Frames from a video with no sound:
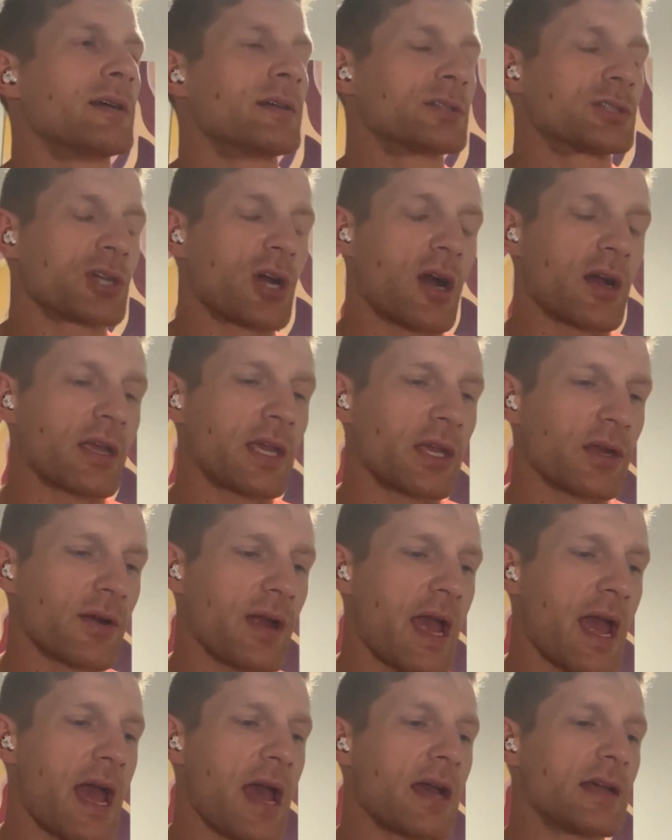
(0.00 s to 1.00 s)
chalking your
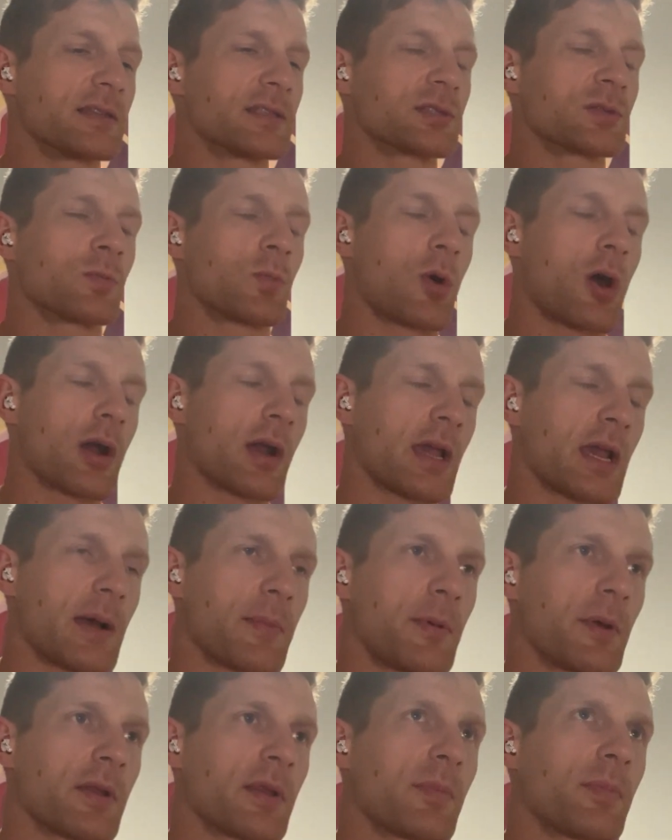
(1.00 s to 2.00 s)
hands, walking
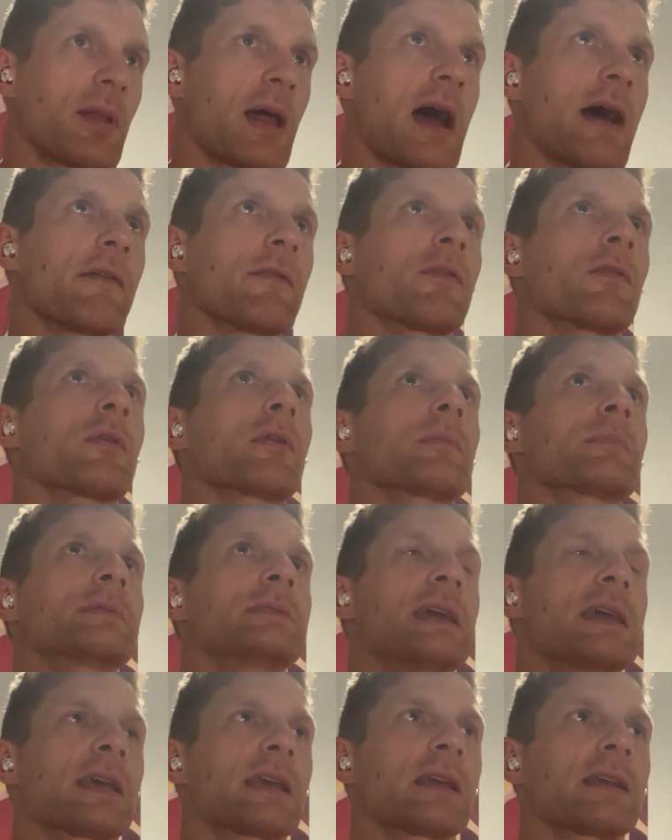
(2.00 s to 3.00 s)
up onto the platform,
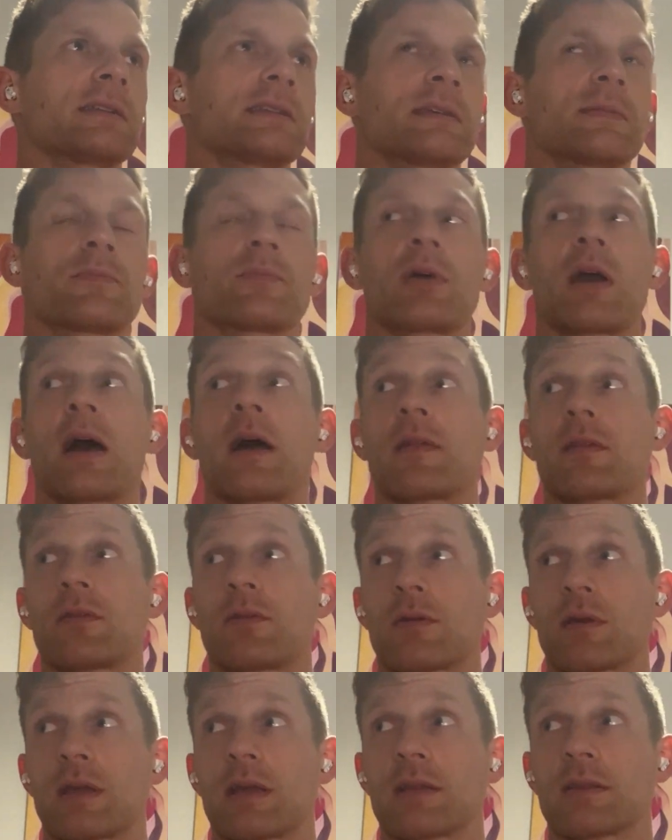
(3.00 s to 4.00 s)
taking a deep breath,
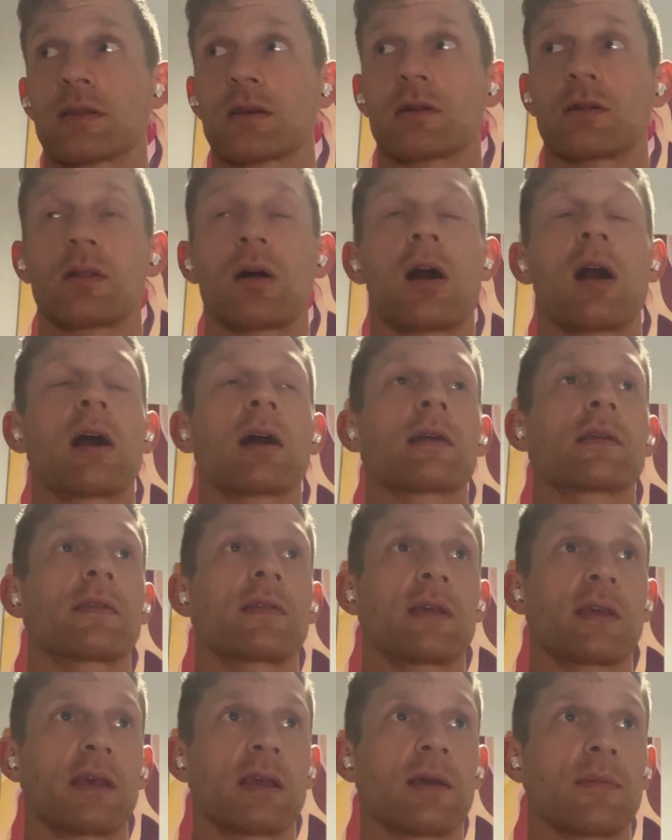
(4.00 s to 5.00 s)
looking at the clock,
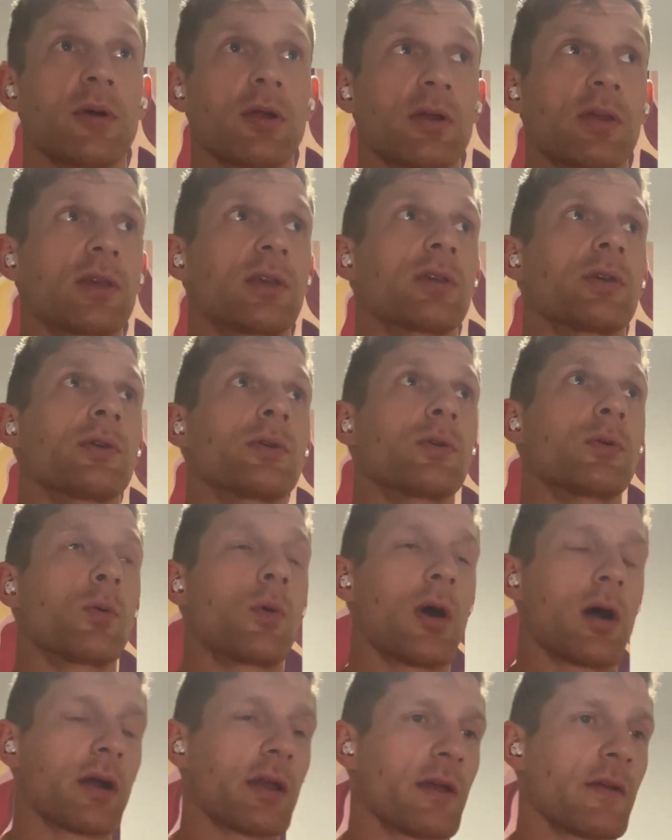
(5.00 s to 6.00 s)
thinking about a cue,
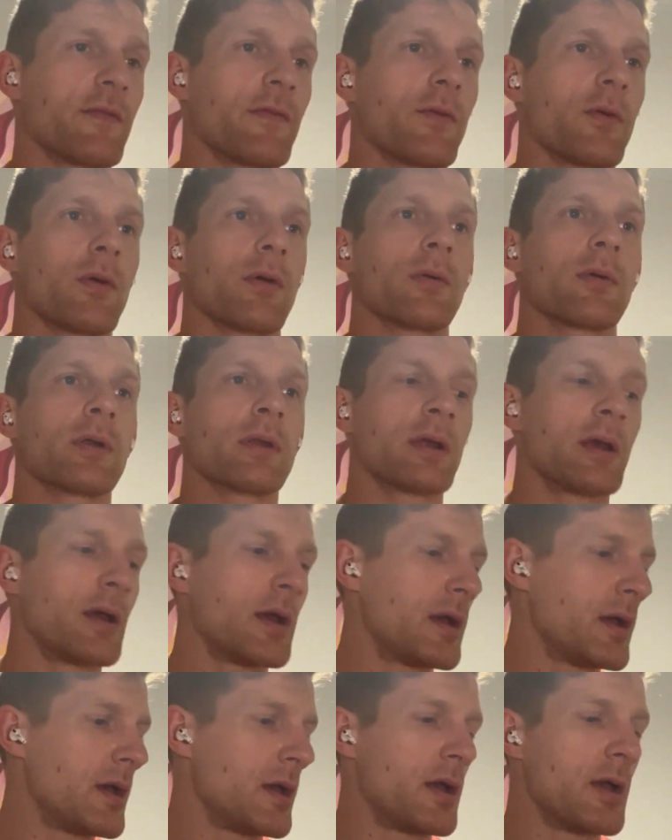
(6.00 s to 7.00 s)
walking forward,
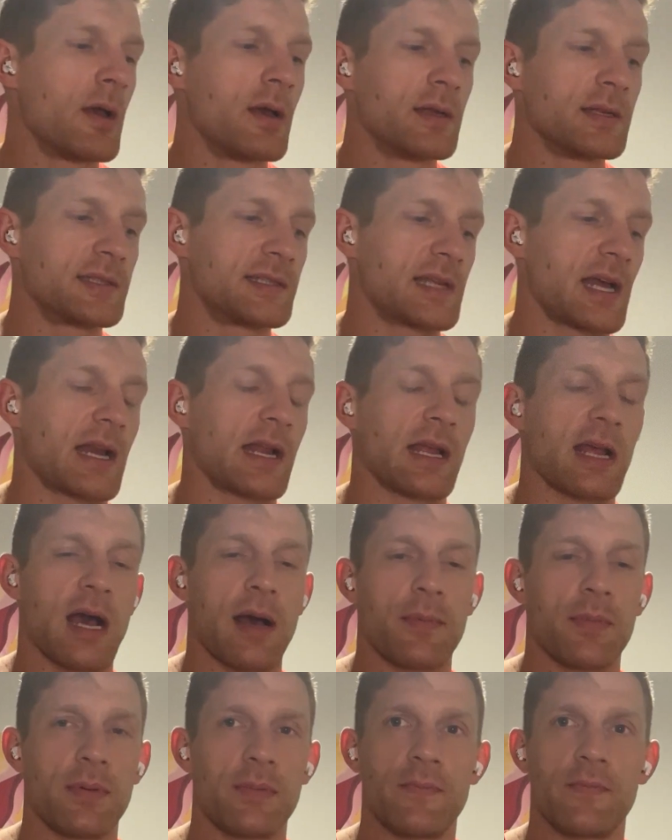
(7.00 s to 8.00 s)
setting
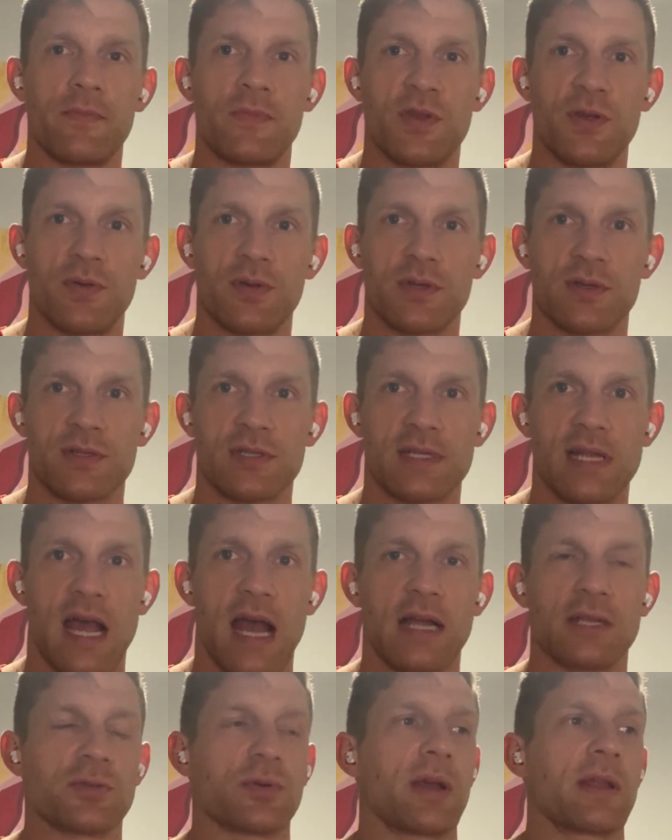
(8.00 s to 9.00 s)
up, doing your
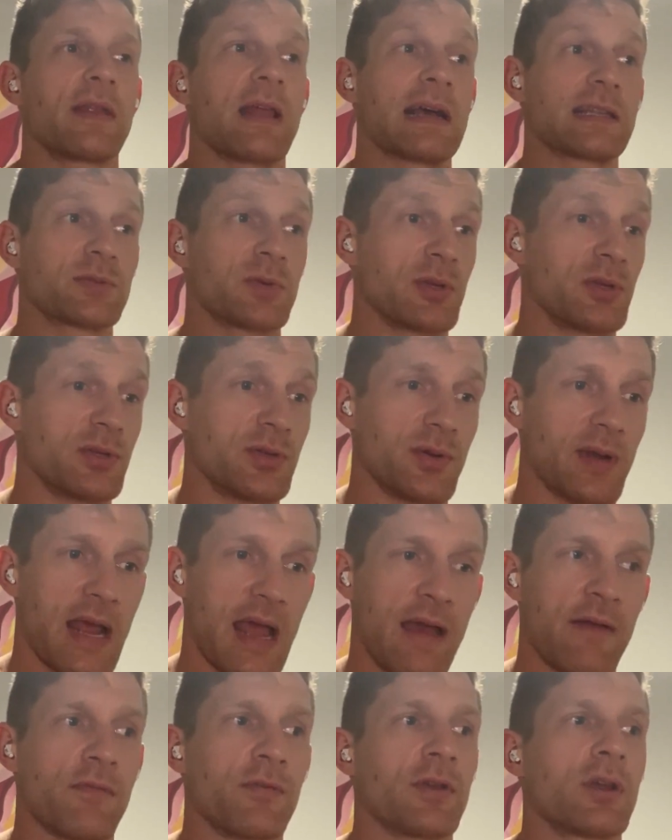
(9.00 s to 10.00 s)
snatch, right? And that's what you do in
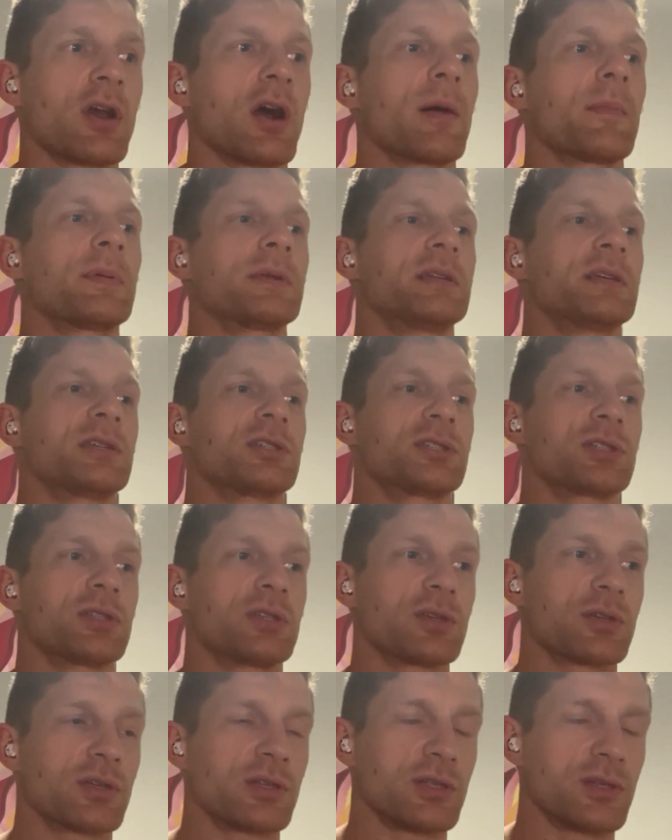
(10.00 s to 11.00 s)
every competition.
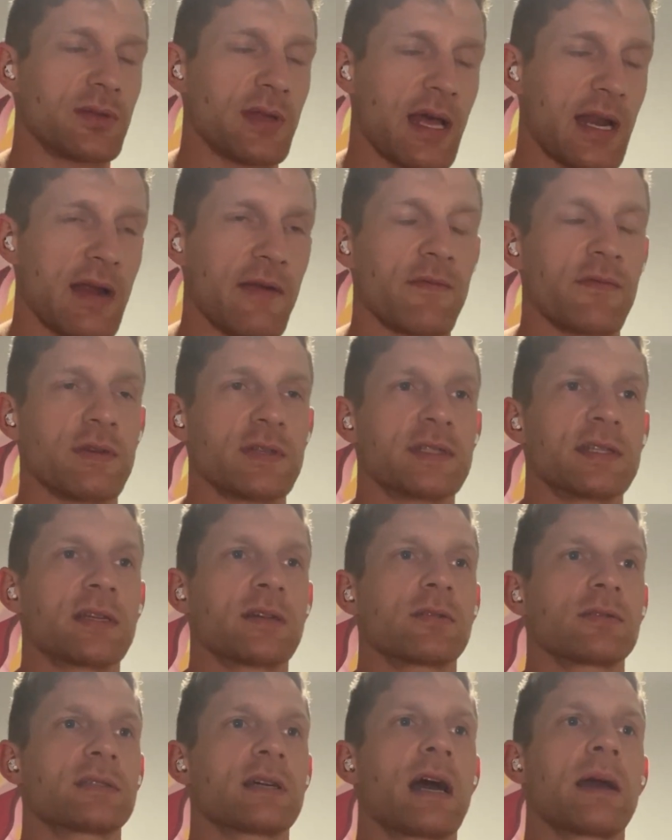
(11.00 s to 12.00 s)
You can do that every
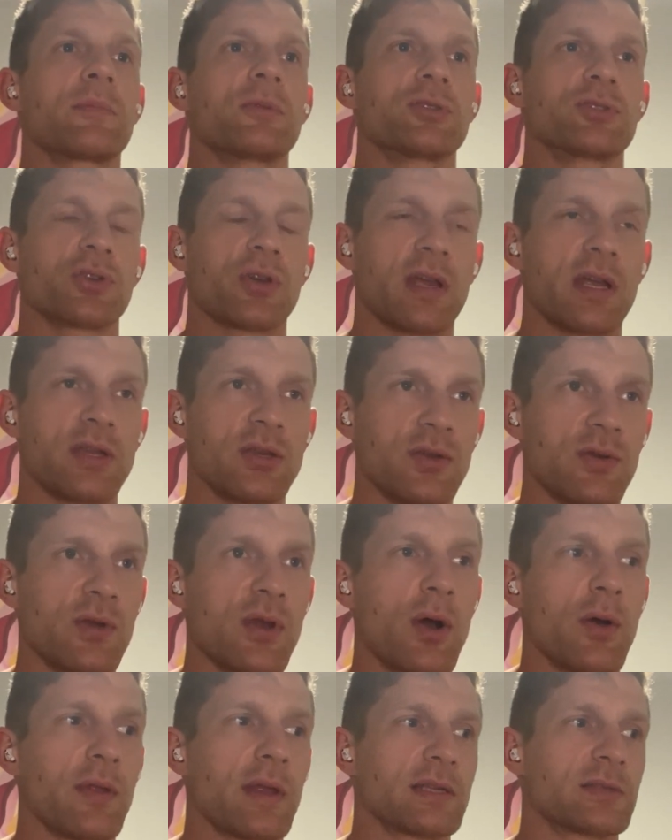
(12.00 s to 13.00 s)
single time you train. You
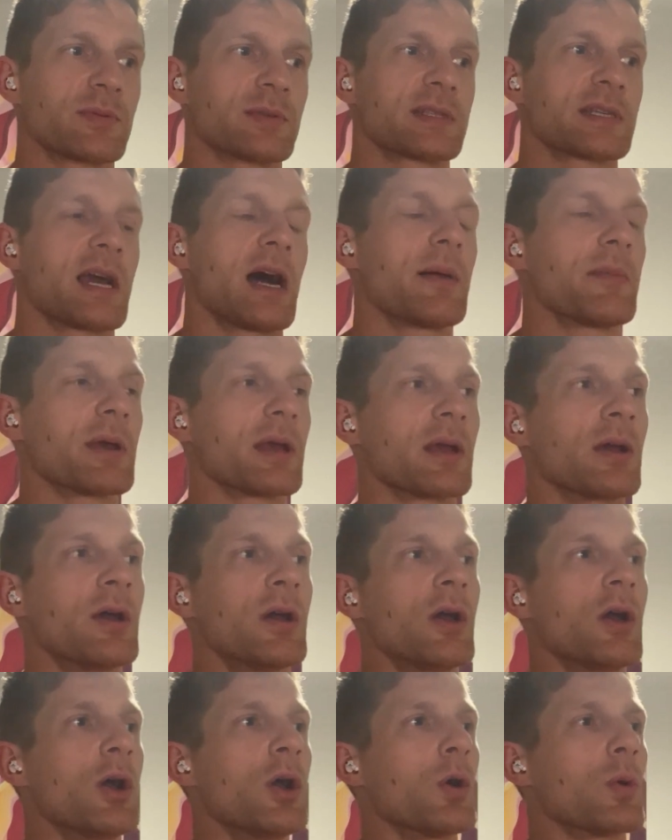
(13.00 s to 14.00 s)
know that's what's coming.
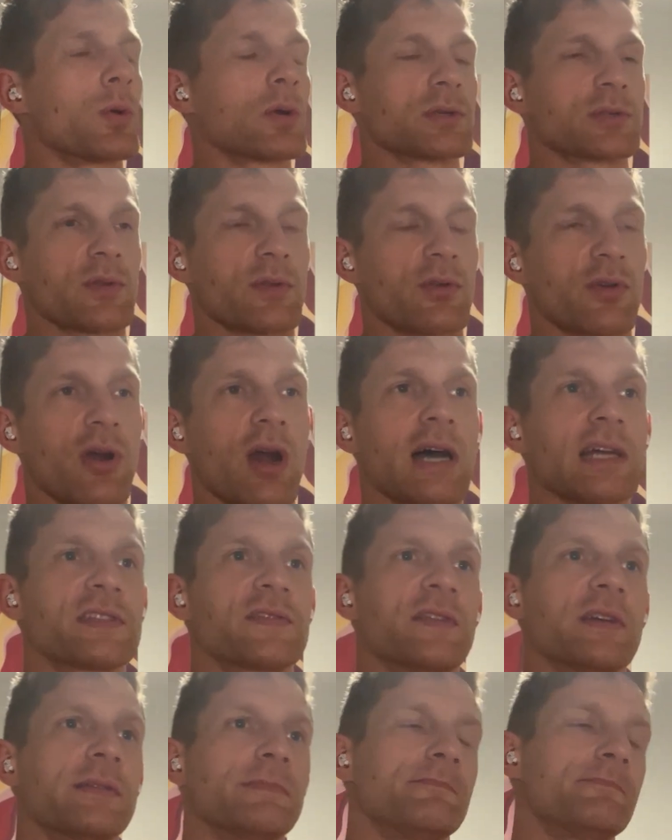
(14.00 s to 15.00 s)
Whereas with
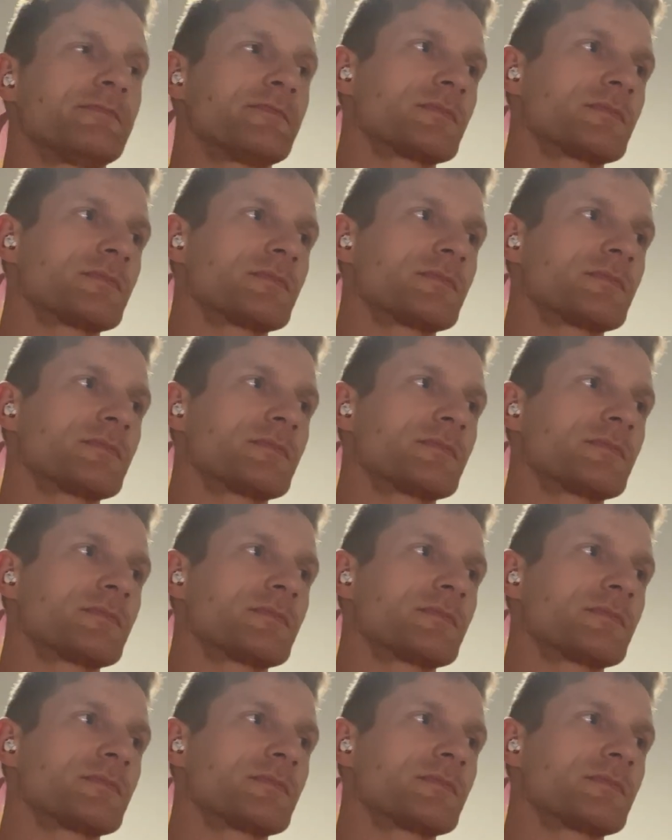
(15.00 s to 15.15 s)
CrossFit,